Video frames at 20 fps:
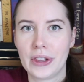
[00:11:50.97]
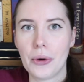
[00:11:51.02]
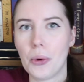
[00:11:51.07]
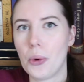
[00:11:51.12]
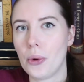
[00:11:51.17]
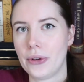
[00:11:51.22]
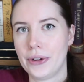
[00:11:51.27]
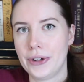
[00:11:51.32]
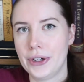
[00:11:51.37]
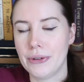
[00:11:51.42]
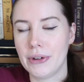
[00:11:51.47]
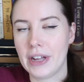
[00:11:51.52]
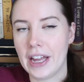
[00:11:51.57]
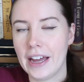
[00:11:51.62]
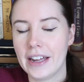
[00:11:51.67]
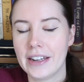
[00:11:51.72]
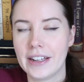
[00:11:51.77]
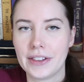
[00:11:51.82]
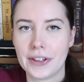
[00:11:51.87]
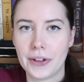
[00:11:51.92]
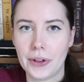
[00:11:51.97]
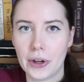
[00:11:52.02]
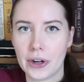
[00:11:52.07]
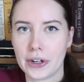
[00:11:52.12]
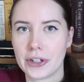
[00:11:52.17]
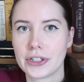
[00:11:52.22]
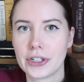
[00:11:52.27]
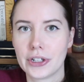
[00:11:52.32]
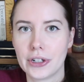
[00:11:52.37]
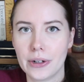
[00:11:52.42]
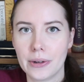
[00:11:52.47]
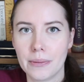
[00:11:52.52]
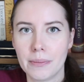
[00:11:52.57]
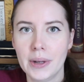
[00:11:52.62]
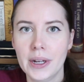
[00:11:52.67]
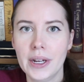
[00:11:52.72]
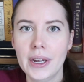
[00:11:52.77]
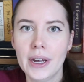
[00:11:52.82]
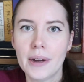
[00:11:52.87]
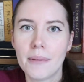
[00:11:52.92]
older you get and the longer
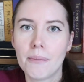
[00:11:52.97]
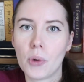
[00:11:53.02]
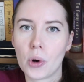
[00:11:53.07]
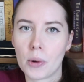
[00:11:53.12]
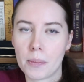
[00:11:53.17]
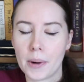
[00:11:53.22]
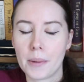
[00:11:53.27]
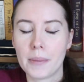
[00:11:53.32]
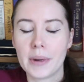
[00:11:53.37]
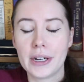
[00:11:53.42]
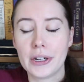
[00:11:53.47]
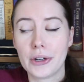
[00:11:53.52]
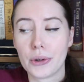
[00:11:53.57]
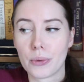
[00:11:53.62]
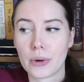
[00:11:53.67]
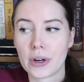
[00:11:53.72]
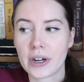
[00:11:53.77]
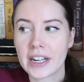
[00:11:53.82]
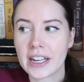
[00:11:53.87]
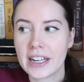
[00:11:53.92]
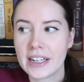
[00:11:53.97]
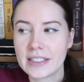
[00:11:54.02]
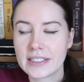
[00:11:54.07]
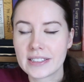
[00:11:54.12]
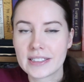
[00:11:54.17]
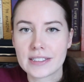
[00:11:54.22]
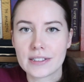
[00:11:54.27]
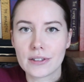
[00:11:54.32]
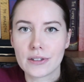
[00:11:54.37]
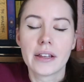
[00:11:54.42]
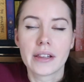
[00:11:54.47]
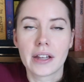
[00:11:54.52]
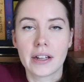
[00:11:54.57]
term, more permanent your work is.